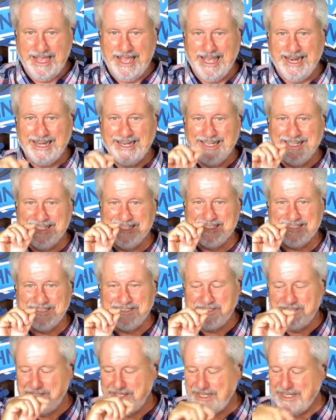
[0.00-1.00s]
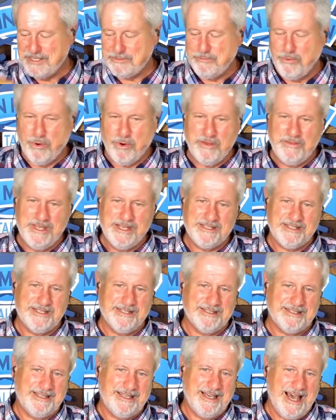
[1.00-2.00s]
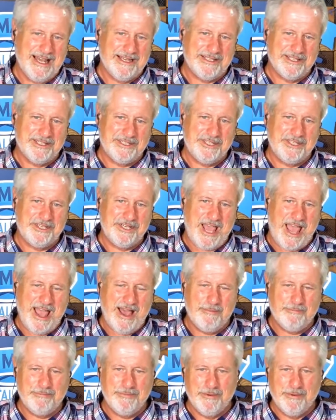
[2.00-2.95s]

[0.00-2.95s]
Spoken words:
And listen to this, boy, this has got to chap